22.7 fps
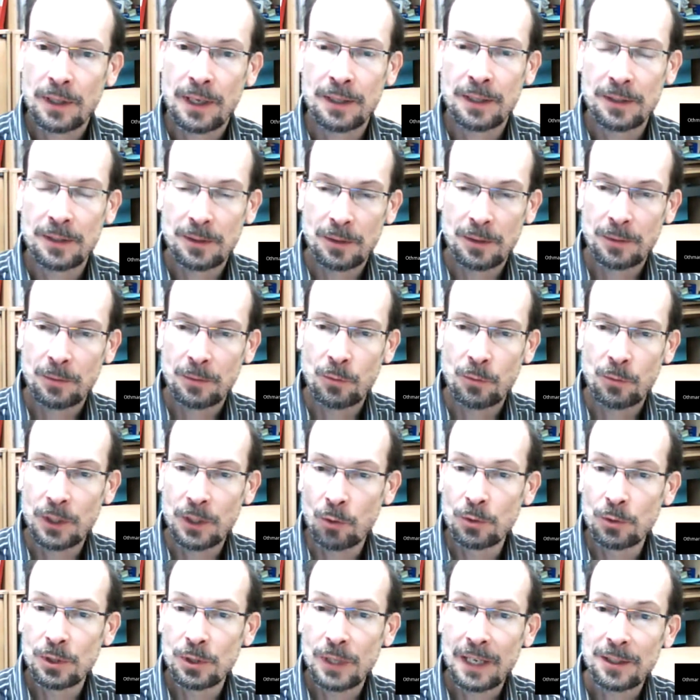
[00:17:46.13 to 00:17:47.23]
And we
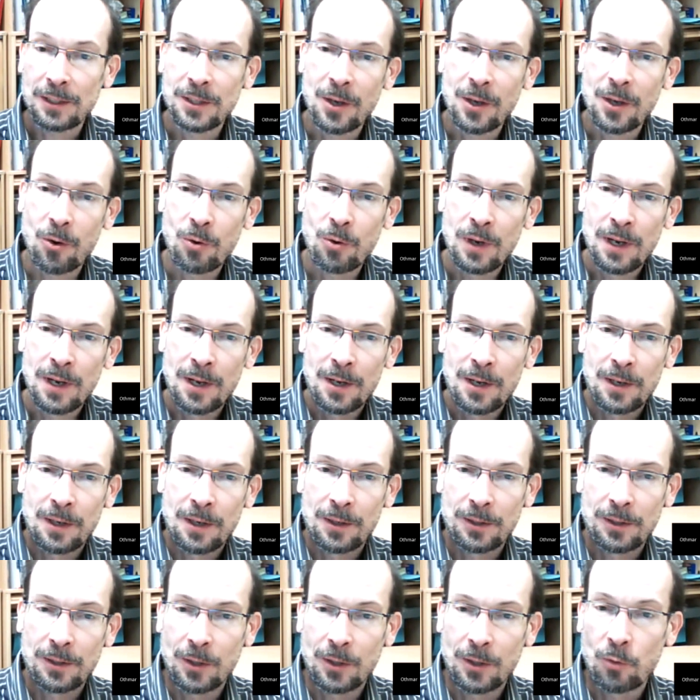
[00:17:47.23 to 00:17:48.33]
don't yet know
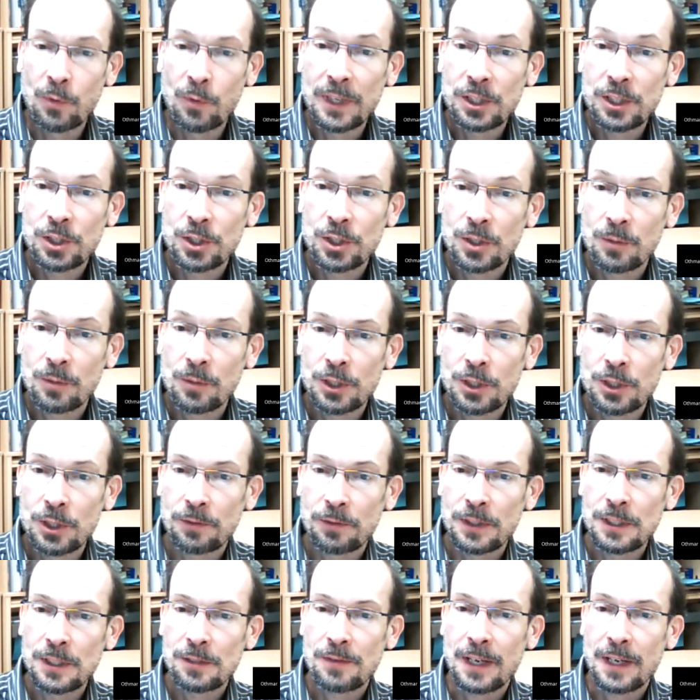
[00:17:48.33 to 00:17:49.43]
which of
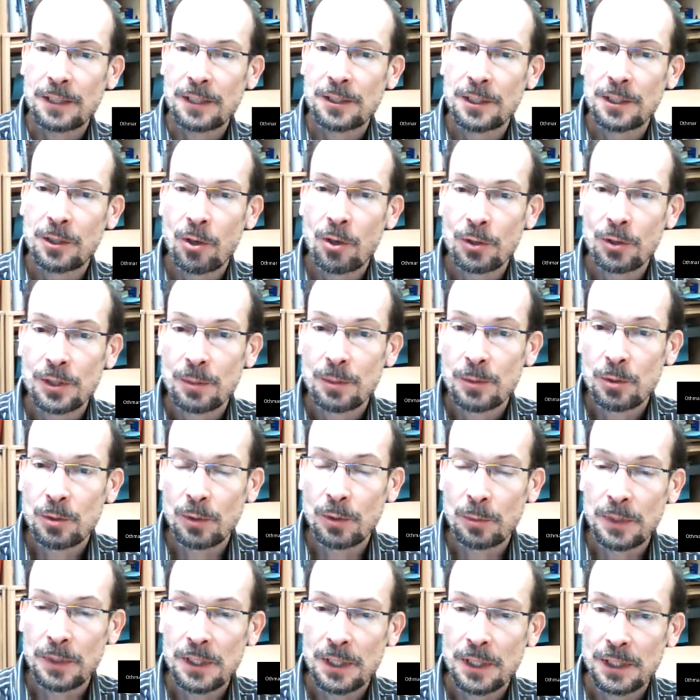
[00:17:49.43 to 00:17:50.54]
these vaccine concepts
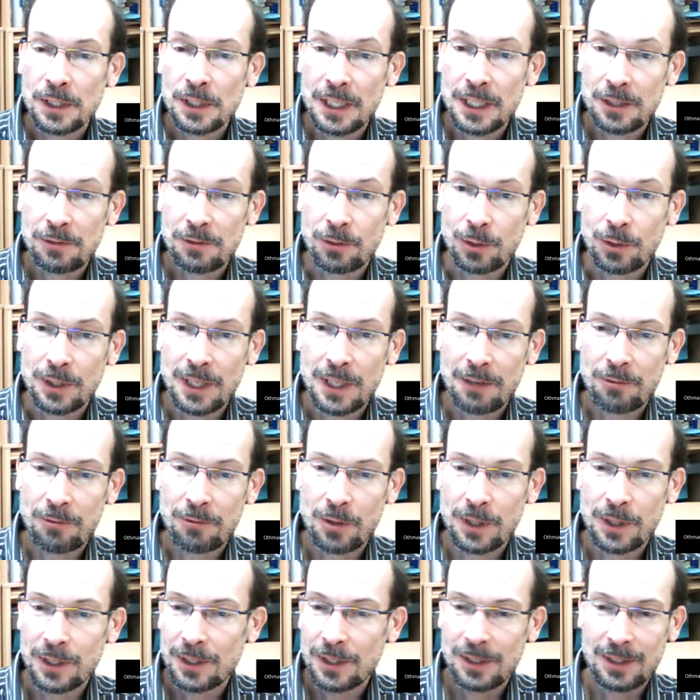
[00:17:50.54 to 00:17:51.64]
will be successful, and
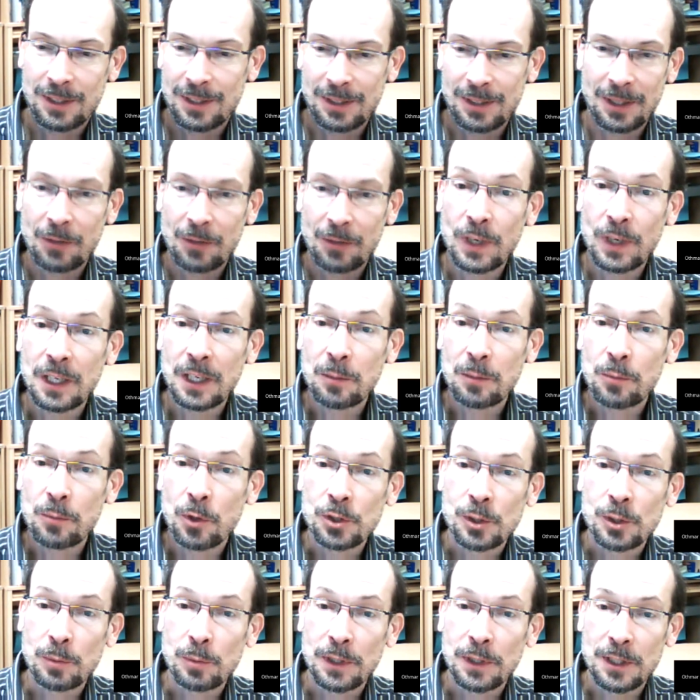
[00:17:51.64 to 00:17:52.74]
therefore it's really
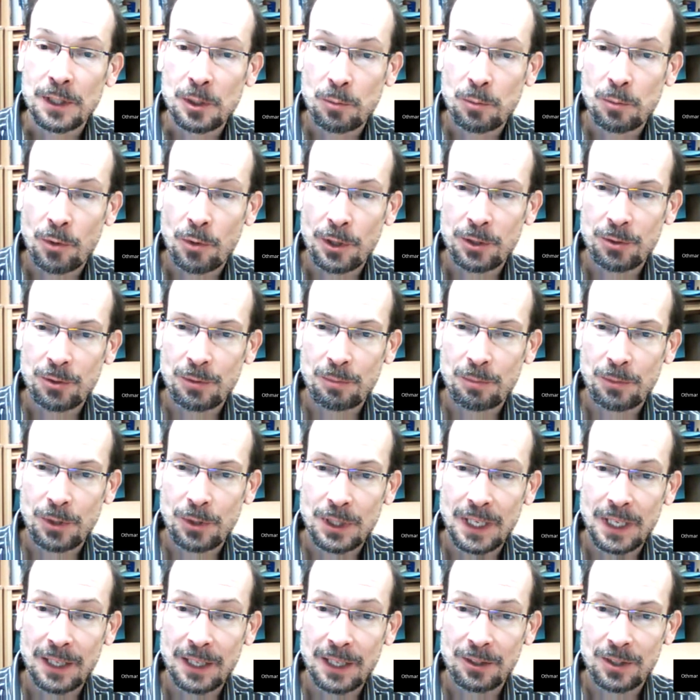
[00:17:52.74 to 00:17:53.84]
impossible at this point to
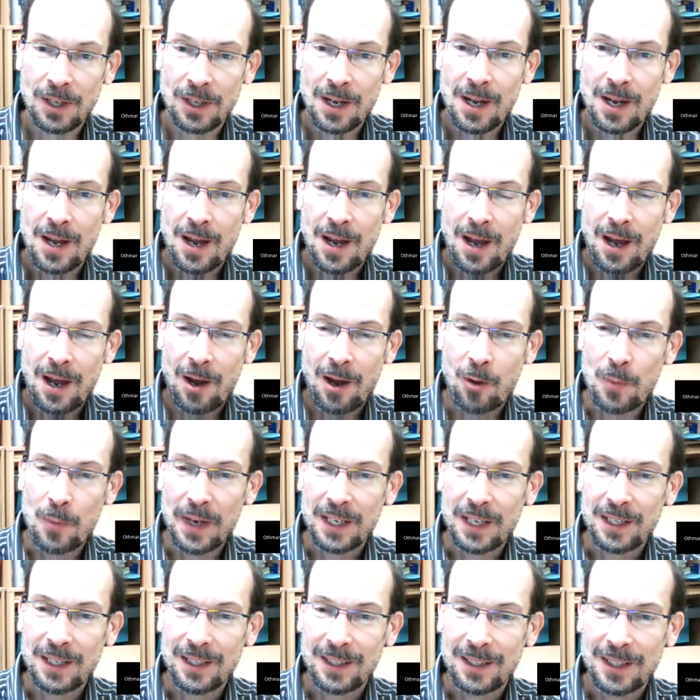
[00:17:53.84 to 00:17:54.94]
predict how
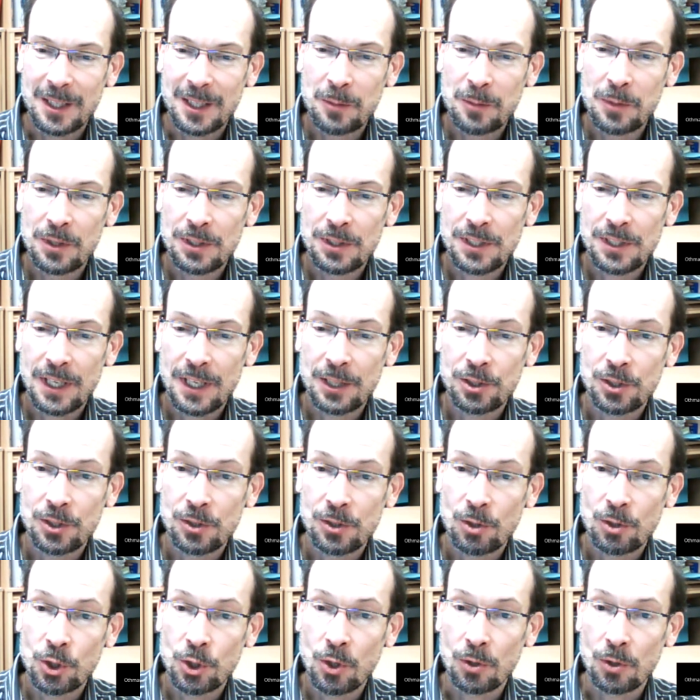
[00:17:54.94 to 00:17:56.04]
many
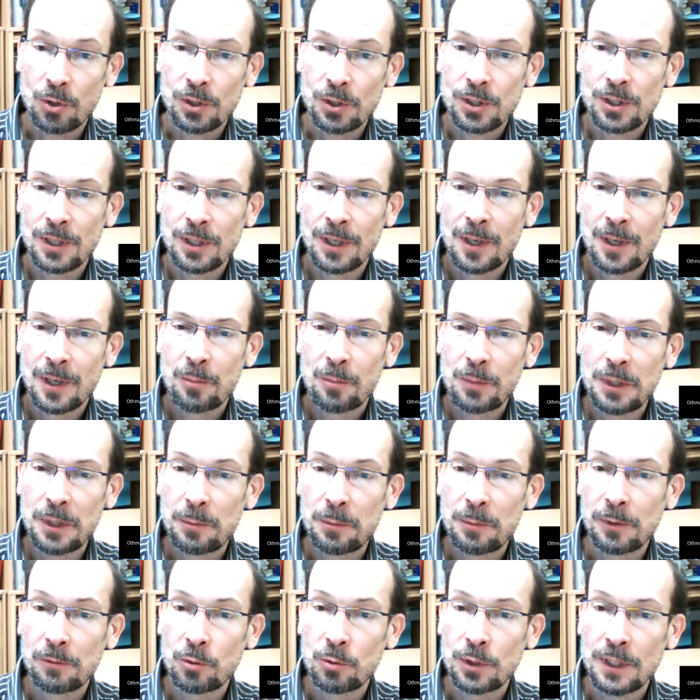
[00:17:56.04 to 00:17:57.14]
immunizations or shots
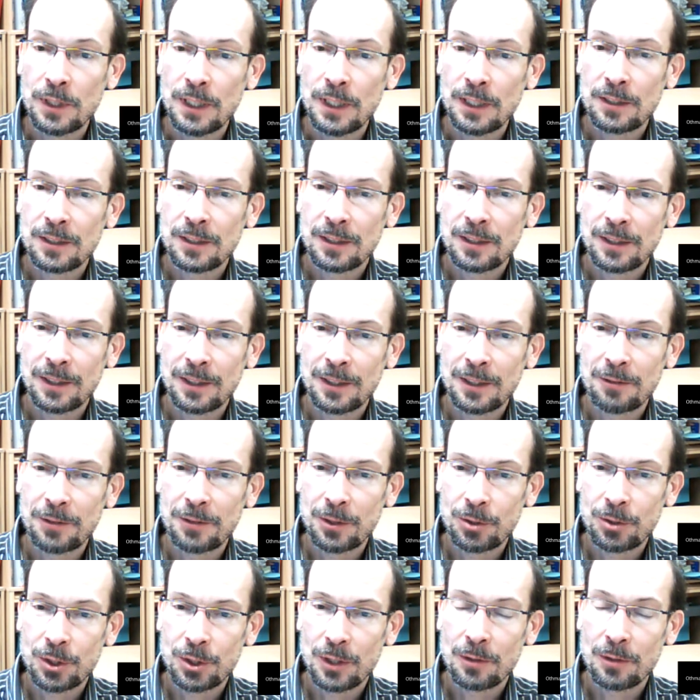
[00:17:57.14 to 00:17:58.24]
people would need in the
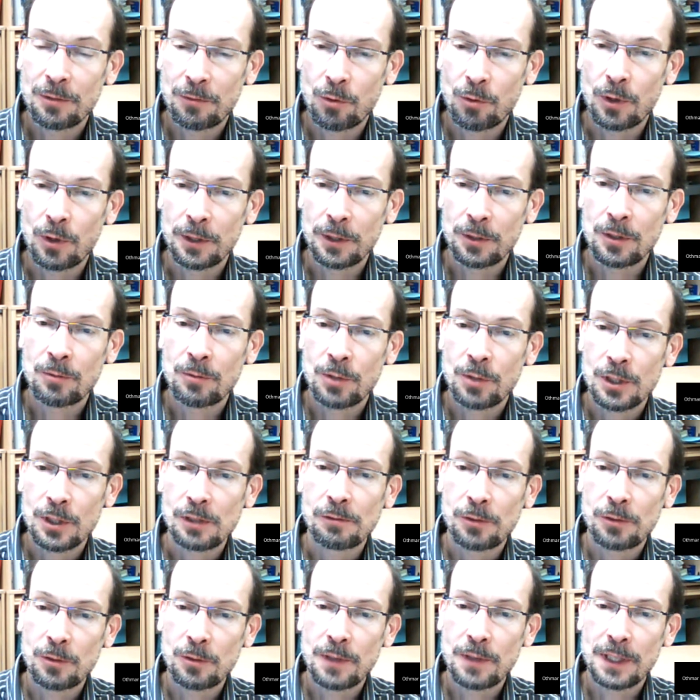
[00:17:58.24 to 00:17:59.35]
future for a universal
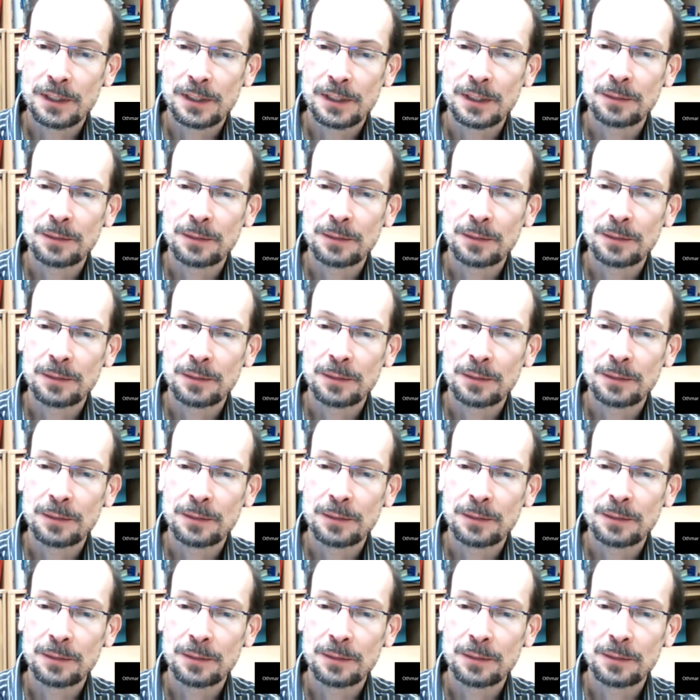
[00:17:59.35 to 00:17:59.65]
flu vaccine.